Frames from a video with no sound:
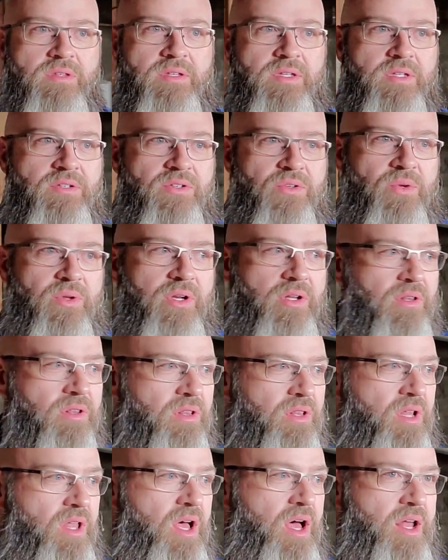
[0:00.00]
Doing a
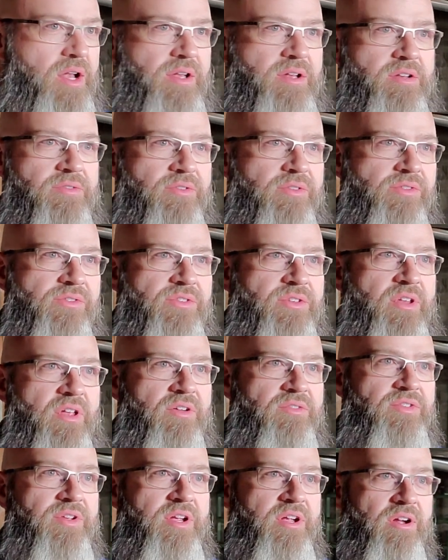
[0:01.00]
lot of different
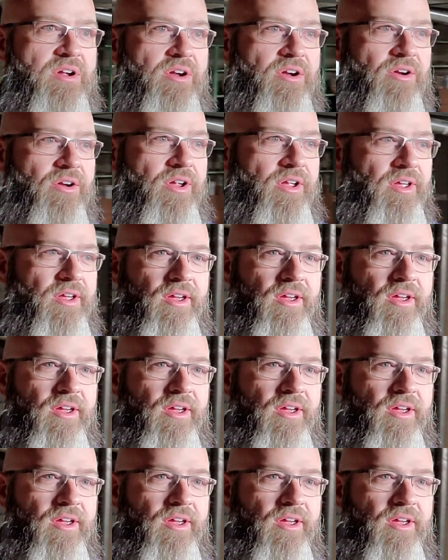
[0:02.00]
stuff here.